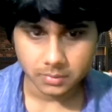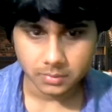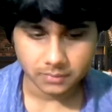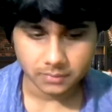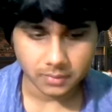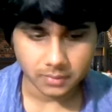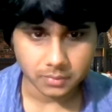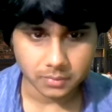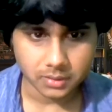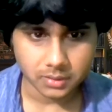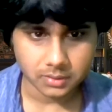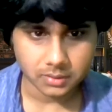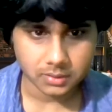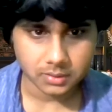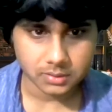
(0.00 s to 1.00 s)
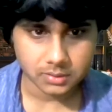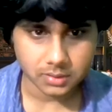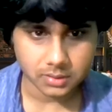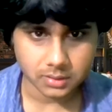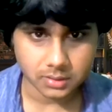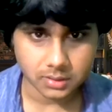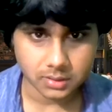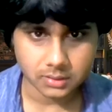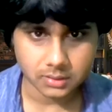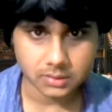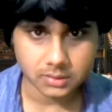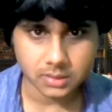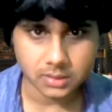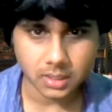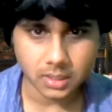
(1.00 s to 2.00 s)
And if I play this and take
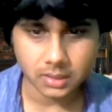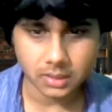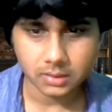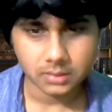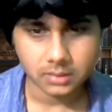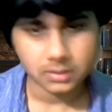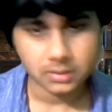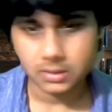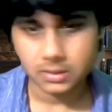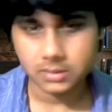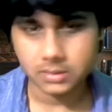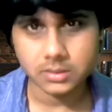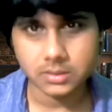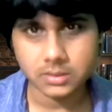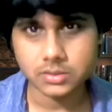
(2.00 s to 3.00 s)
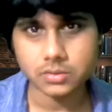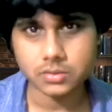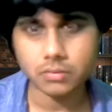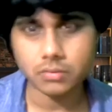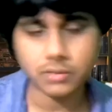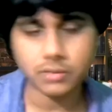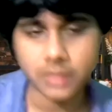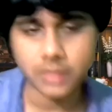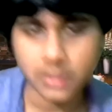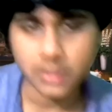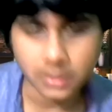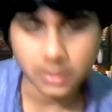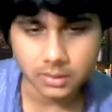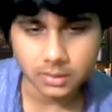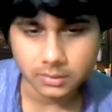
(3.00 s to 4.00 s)
this guy, just one-way
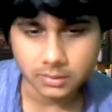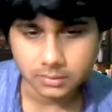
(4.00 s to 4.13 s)
ticket.